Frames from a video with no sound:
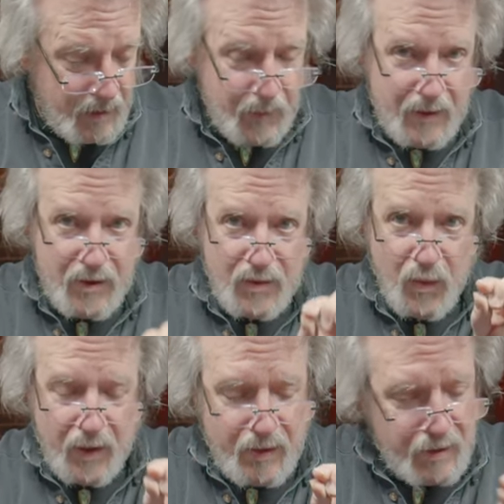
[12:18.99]
I mean, just
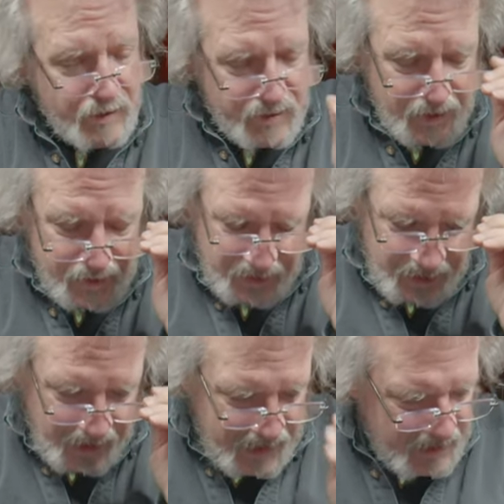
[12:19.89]
one, just the
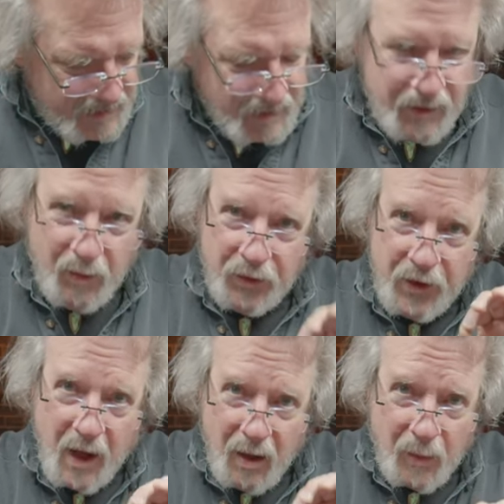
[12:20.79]
tiniest little
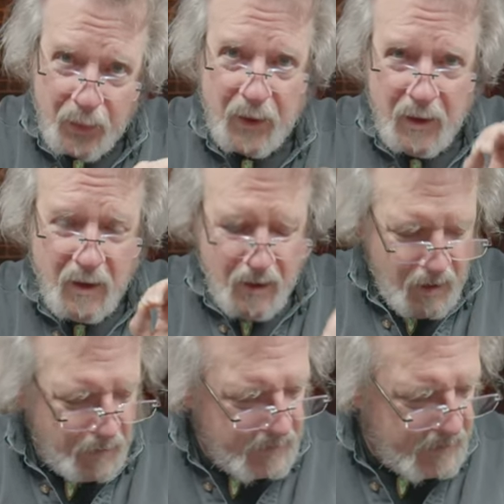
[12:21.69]
dollop of